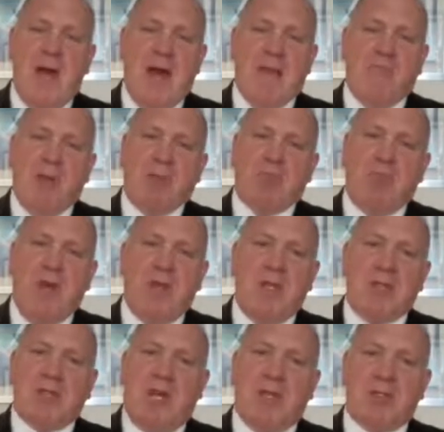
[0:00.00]
I've read plenty of
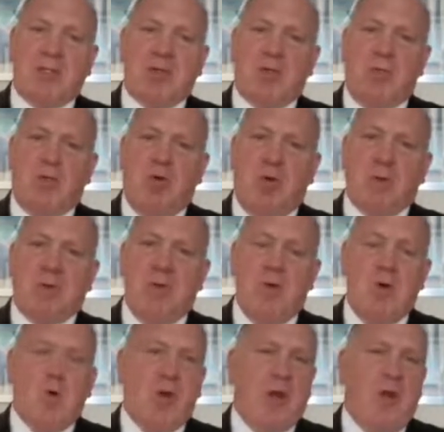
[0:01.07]
intelligence reports.
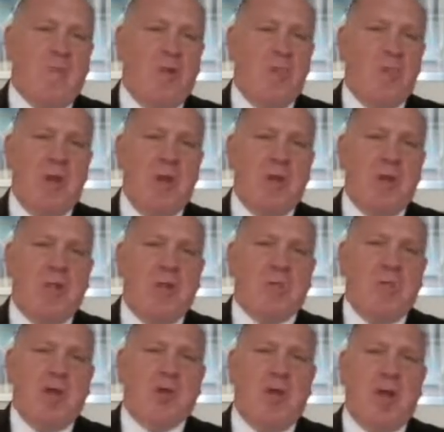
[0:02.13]
When over 1 million
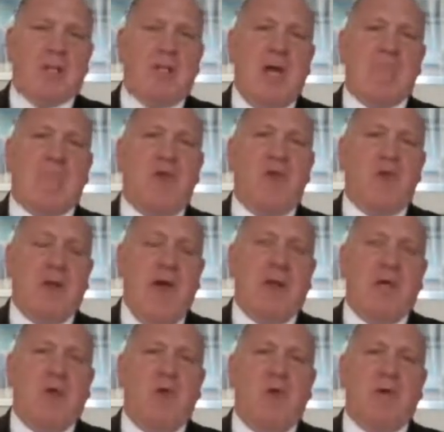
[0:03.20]
people cross that border and not
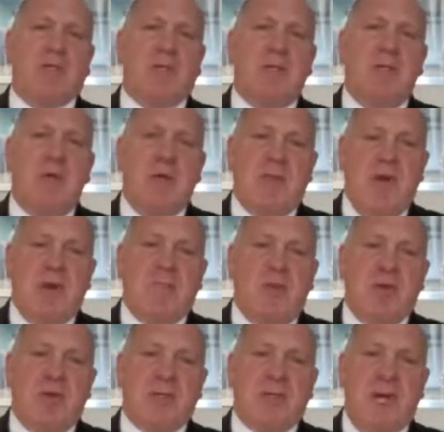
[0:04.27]
get arrested, that
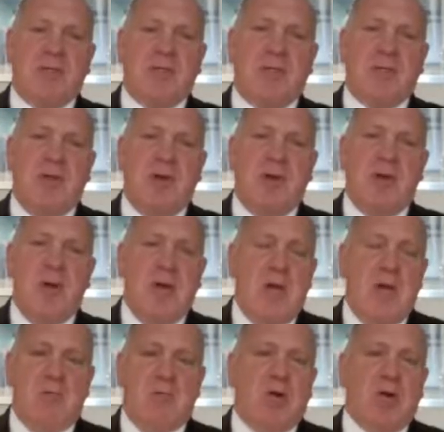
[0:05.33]
border is not secure.
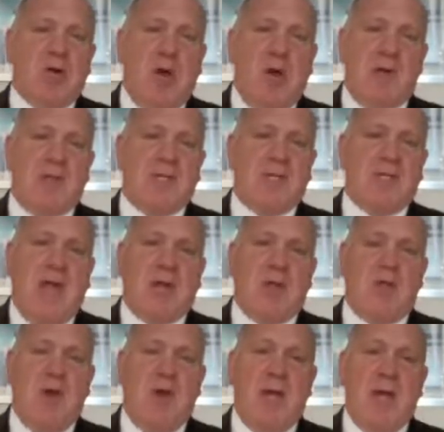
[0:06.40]
And Bill covered exactly
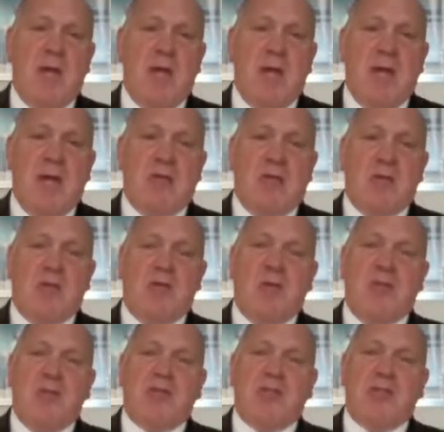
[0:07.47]
right.
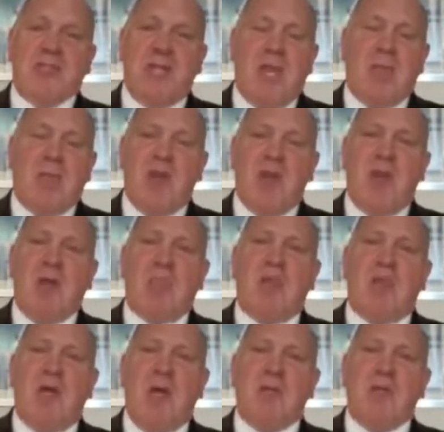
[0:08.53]
It's just not about illegal
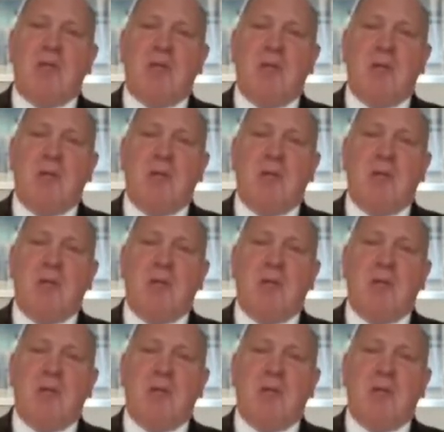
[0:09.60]
immigration,